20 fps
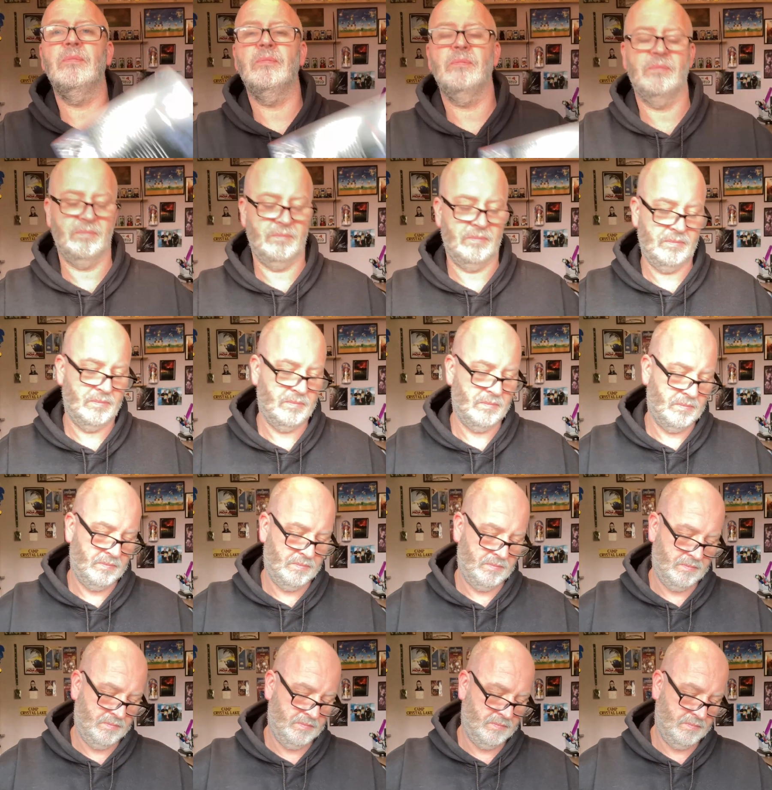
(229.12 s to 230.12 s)

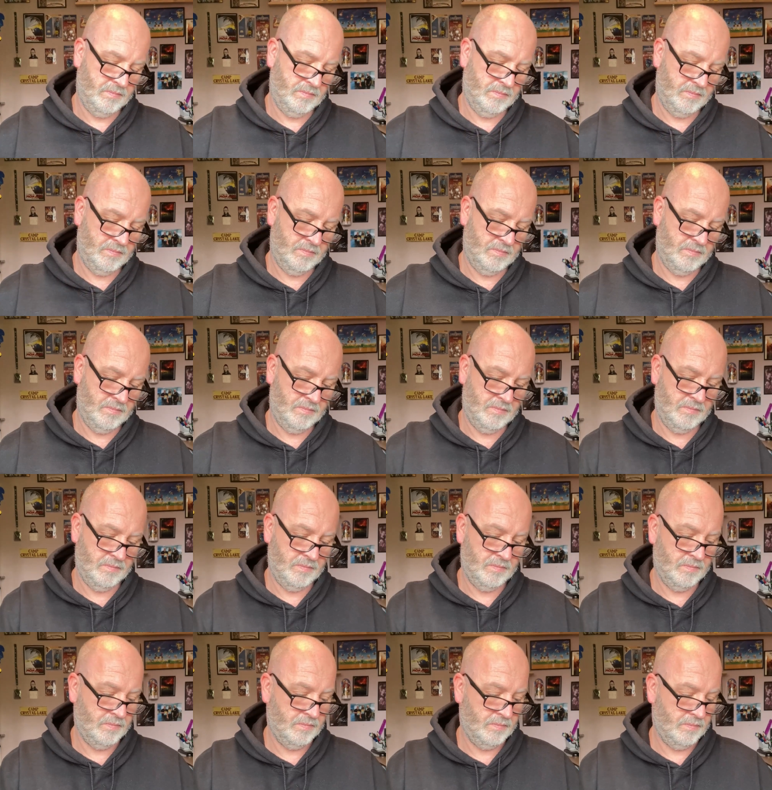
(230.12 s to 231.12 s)

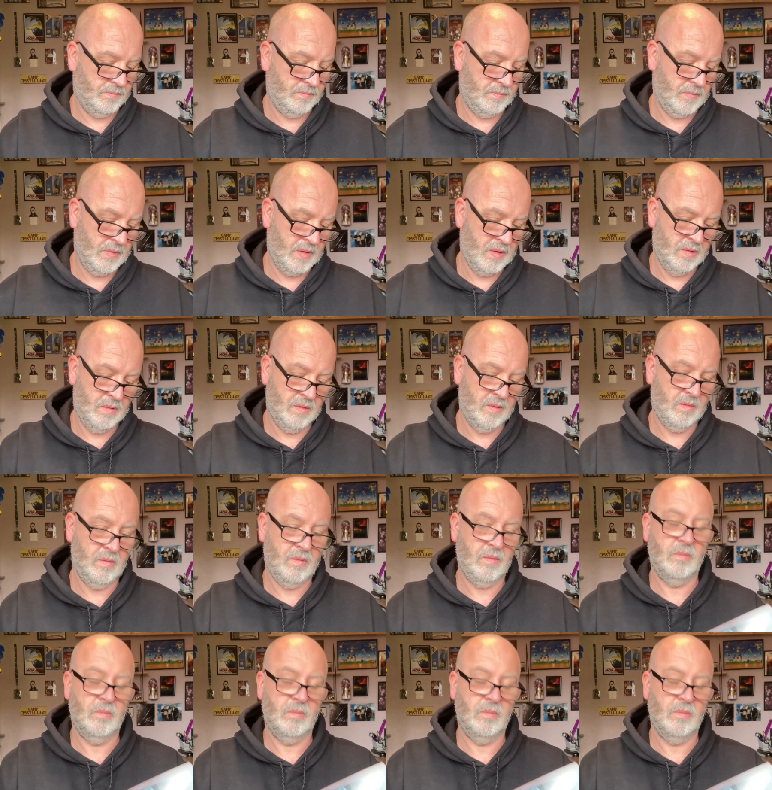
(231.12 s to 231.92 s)
Nobody speaks.